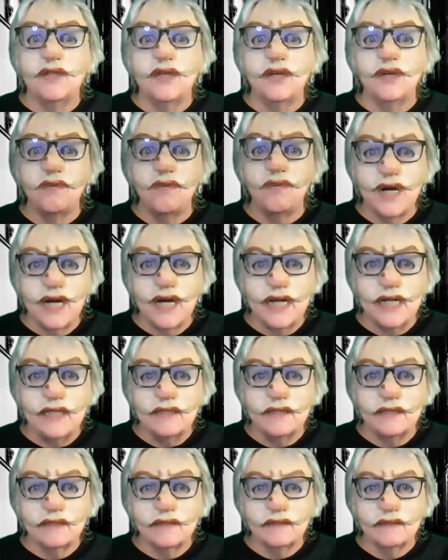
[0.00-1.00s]
there
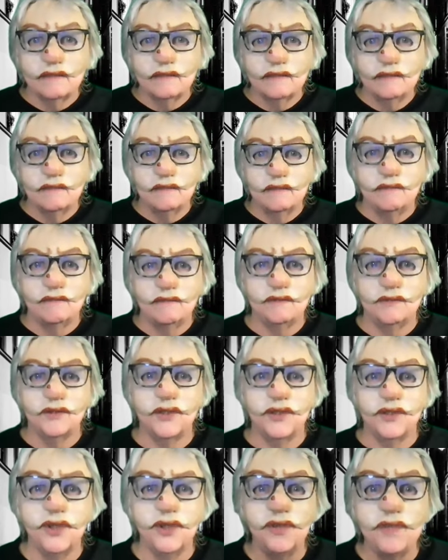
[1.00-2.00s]
was
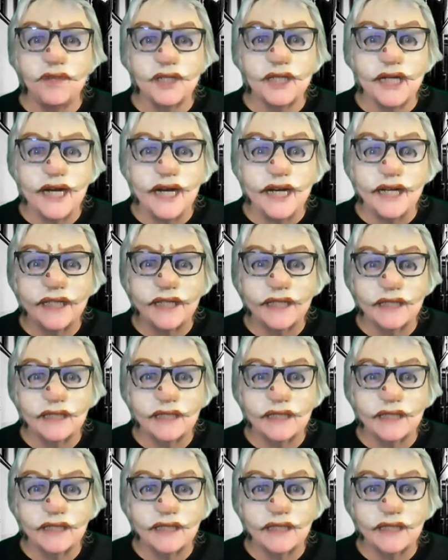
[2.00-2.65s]
Super Duck